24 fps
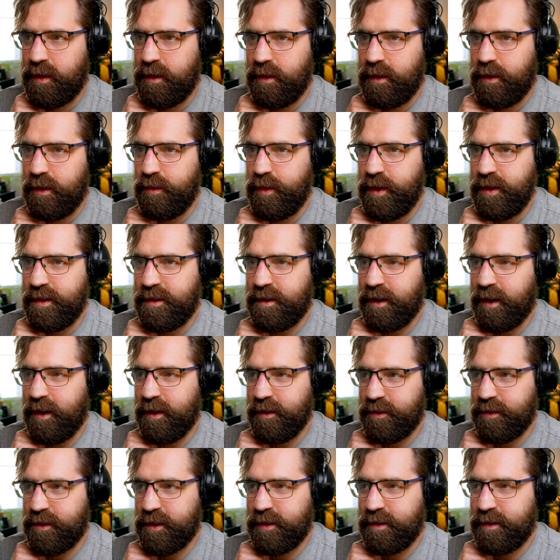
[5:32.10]
Threes
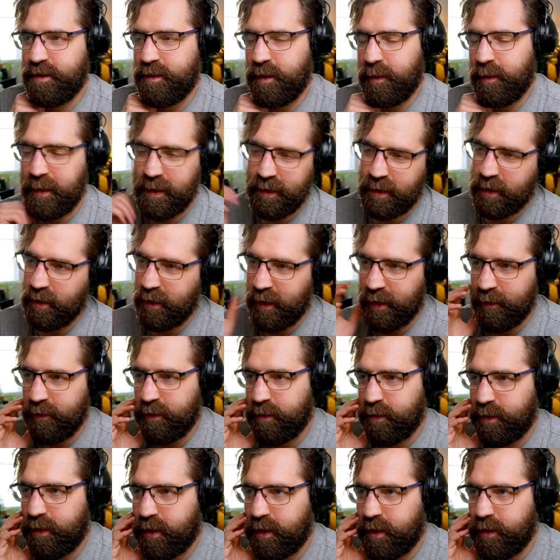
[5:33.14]
can't just, I mean, they can't
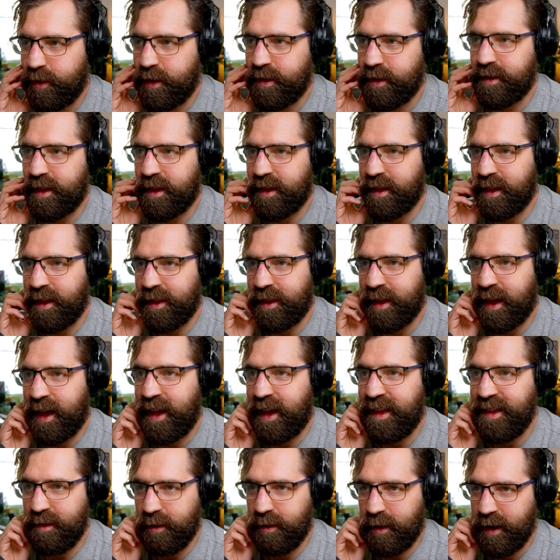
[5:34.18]
have 3 together like
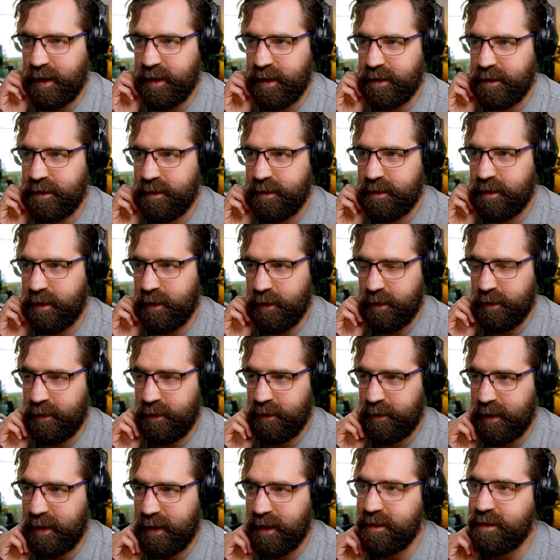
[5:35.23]
that anyway.
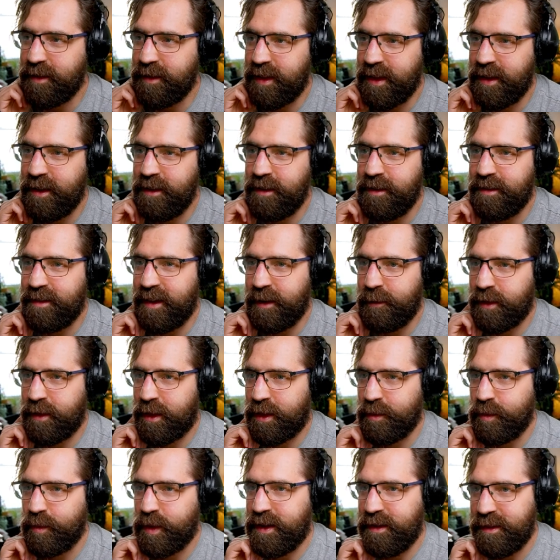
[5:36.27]
So I guess the thing you could say with a
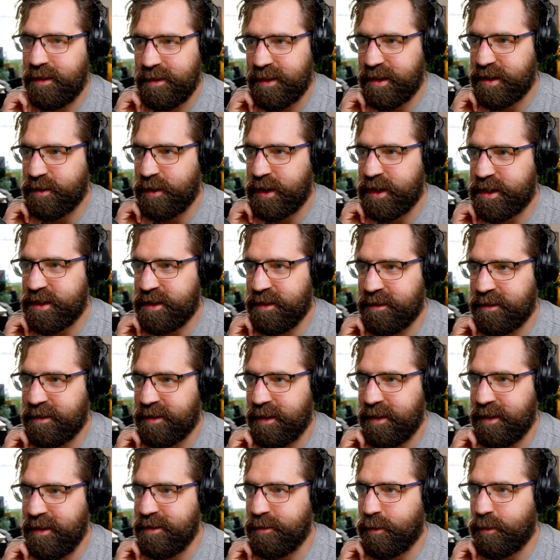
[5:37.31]
3 in this situation is
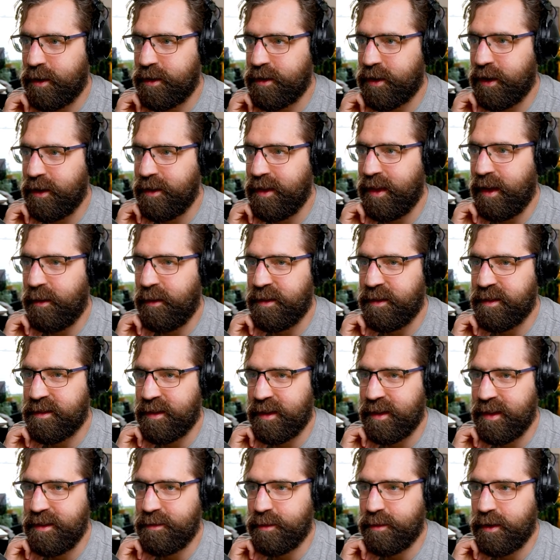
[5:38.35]
at least one going that way, and there's
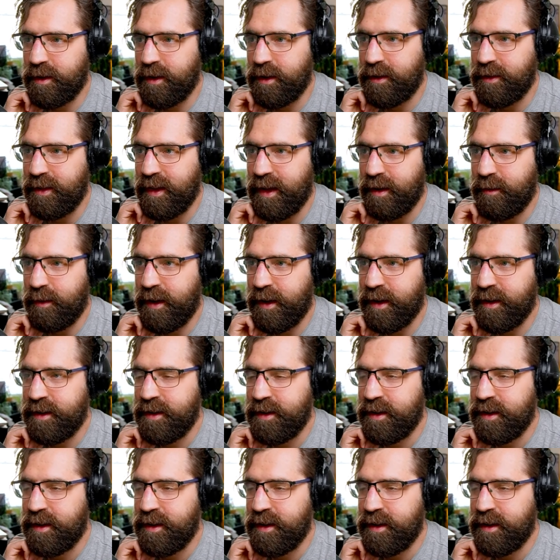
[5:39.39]
at least one going that way.